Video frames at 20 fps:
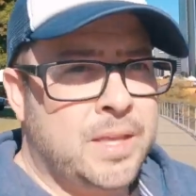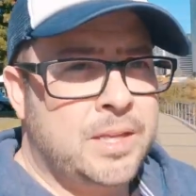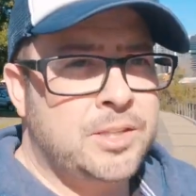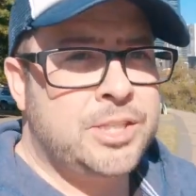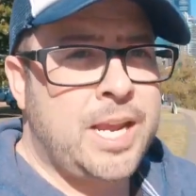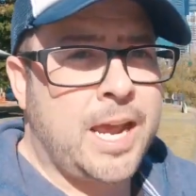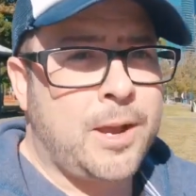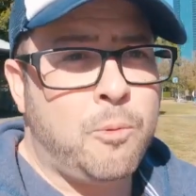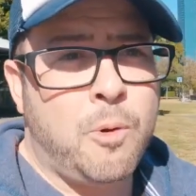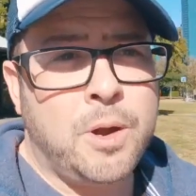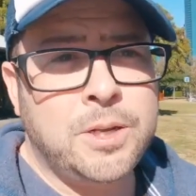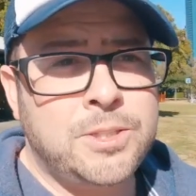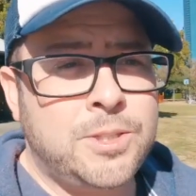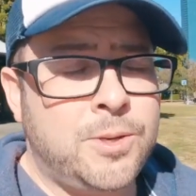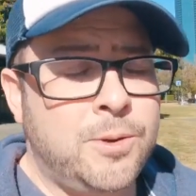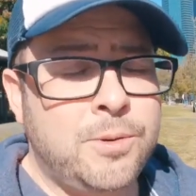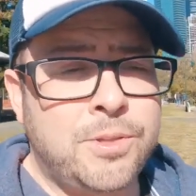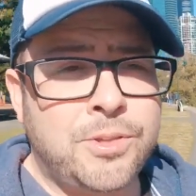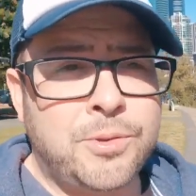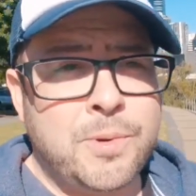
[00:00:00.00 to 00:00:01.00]
Check 1
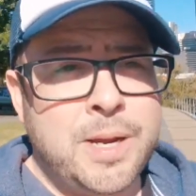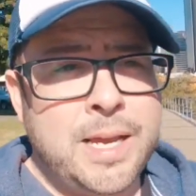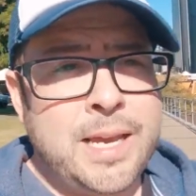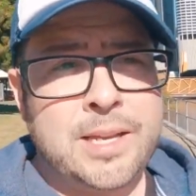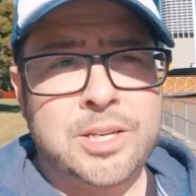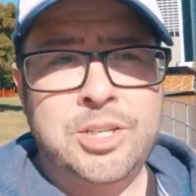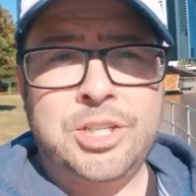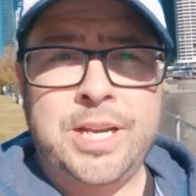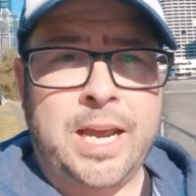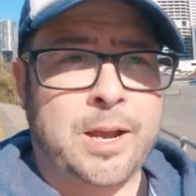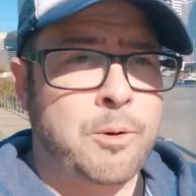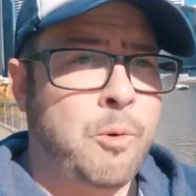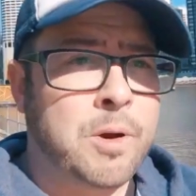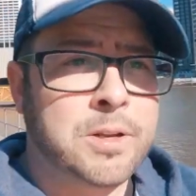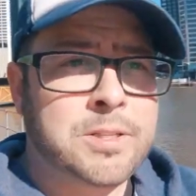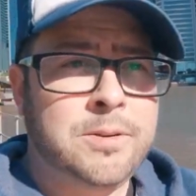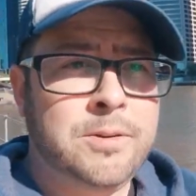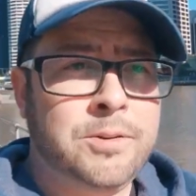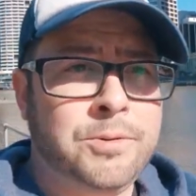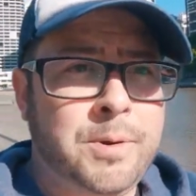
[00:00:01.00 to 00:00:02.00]
2 3. Check
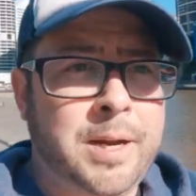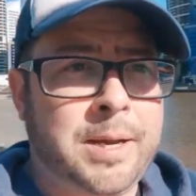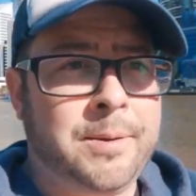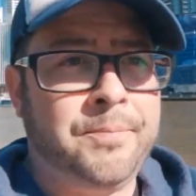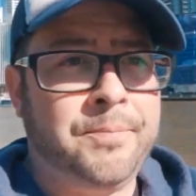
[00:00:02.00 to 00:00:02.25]
1 2 3.